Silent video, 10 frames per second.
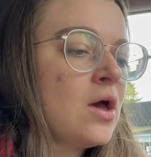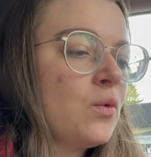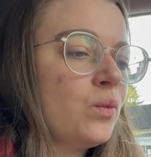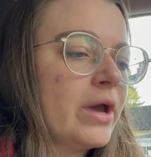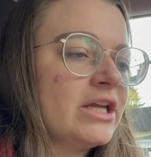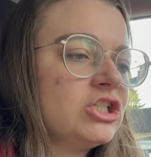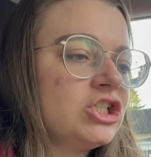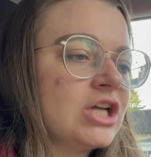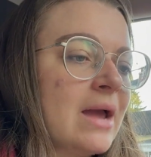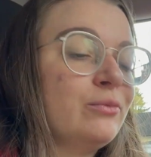
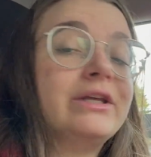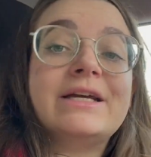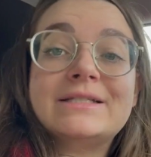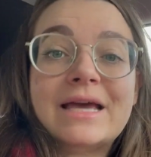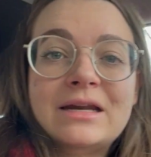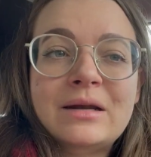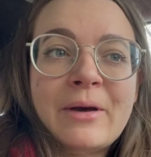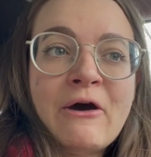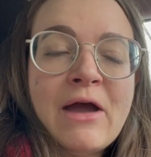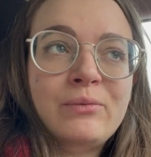which I'm really excited
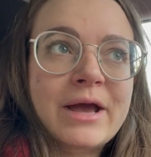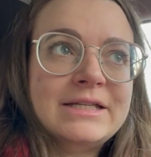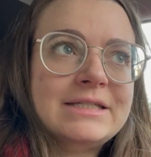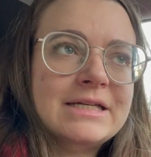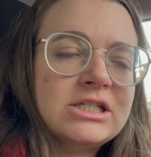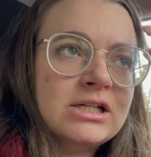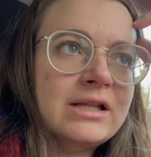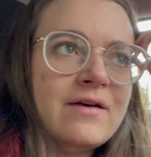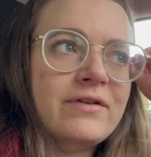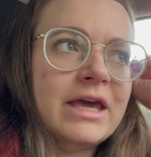about. I read Station
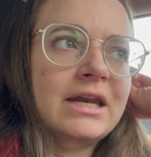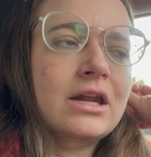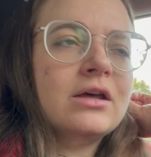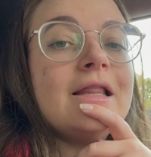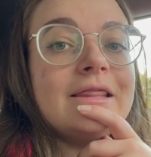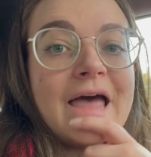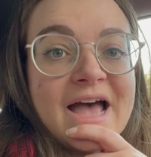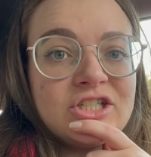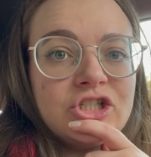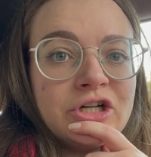11
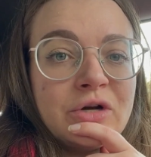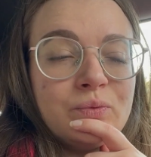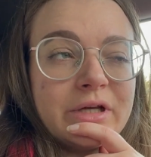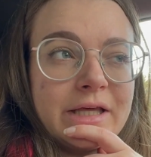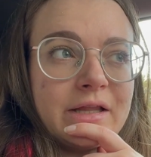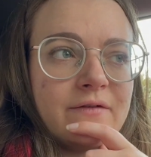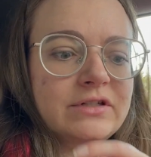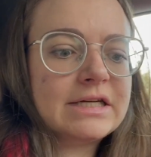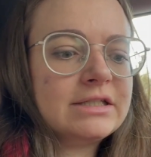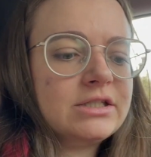last year and really
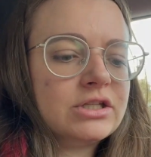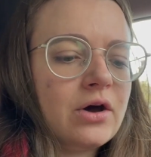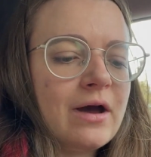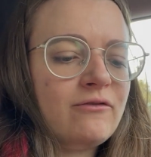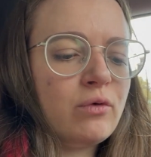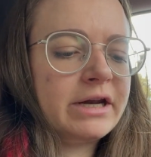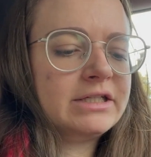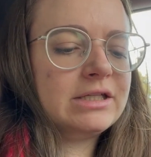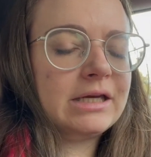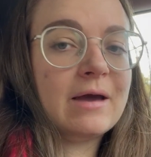loved it, so I've
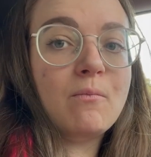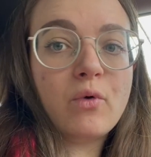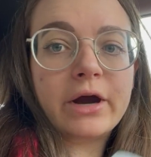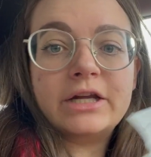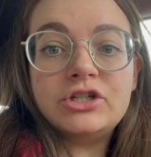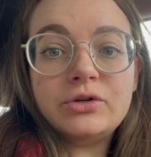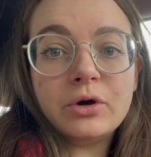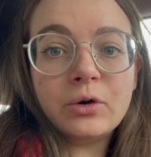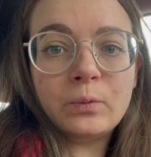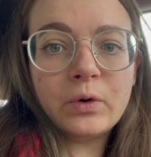wanted to get more into
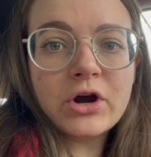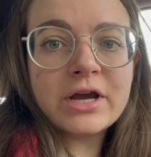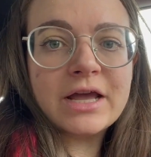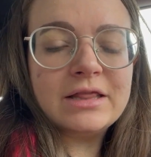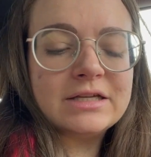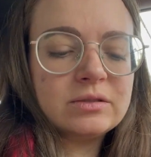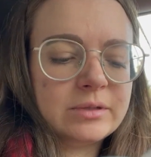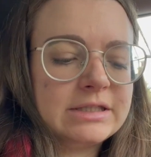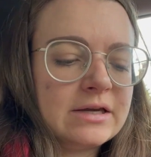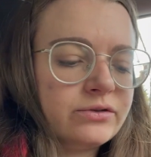her work, and this
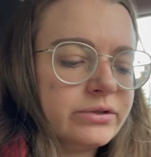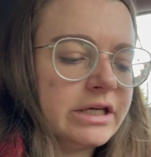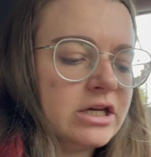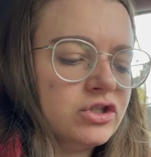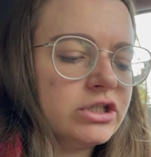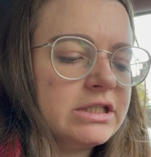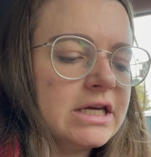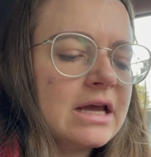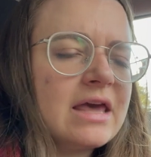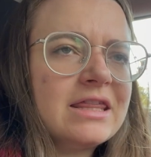one sounds really
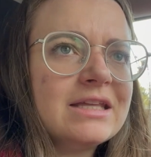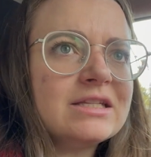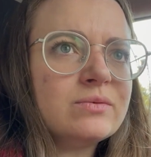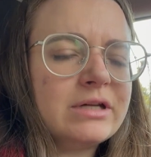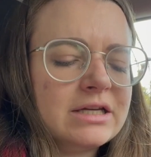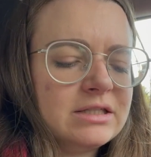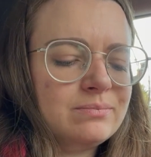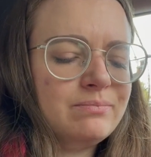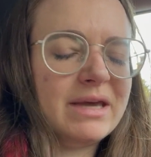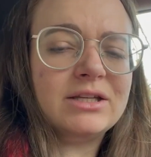interesting. I think this one has
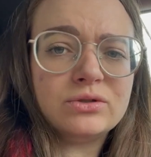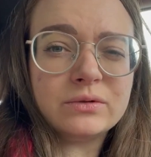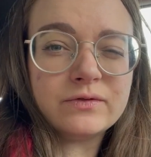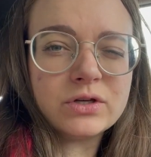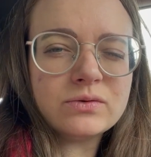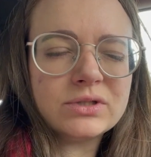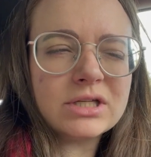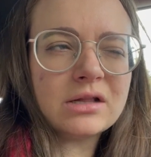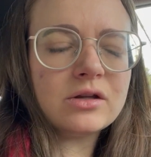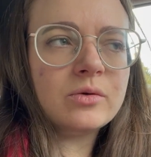mixed
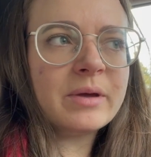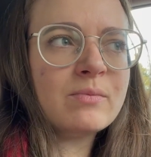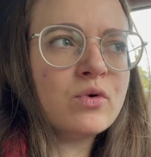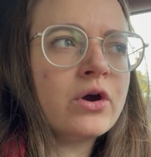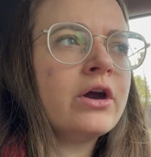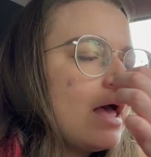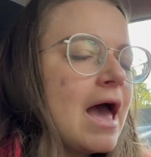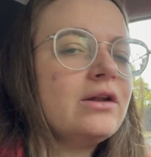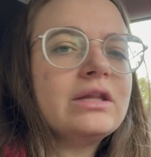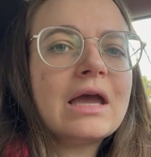reviews a little bit more.
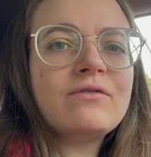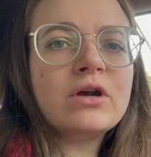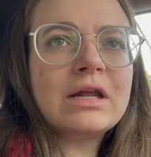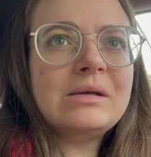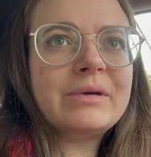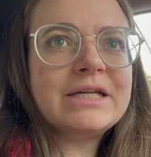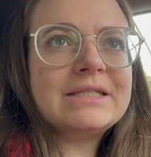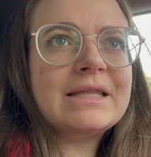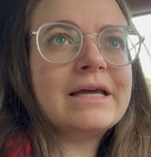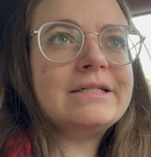I don't think I've heard anybody
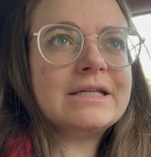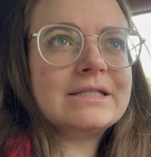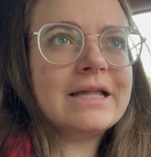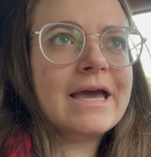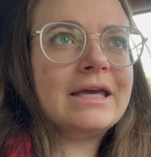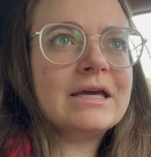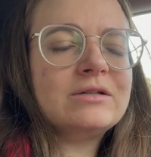say they dislike it,